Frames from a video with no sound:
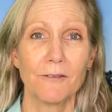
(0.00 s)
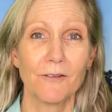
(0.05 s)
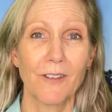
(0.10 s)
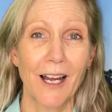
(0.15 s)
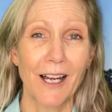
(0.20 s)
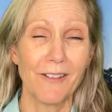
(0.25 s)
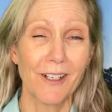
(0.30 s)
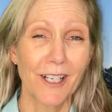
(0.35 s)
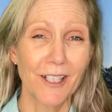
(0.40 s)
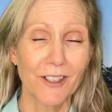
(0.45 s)

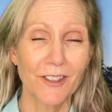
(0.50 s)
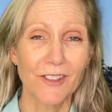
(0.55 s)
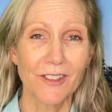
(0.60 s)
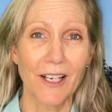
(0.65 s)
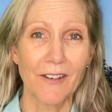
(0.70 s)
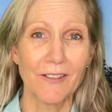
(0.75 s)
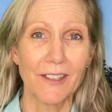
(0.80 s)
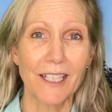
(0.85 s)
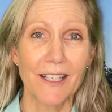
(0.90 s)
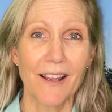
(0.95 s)
five hundred
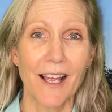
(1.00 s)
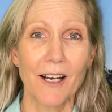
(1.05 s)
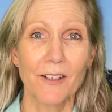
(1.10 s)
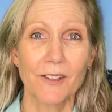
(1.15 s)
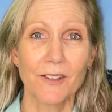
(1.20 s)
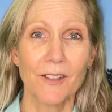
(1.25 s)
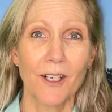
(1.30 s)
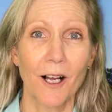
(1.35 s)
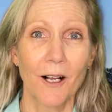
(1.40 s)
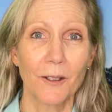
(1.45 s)
seventy
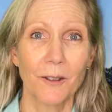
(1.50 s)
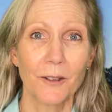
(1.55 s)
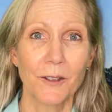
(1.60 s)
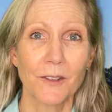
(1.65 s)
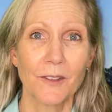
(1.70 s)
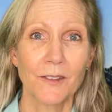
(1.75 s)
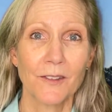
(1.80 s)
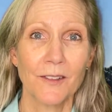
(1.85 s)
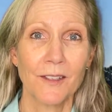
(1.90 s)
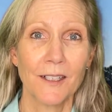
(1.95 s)
thousand
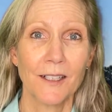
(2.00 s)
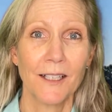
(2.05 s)
dollars,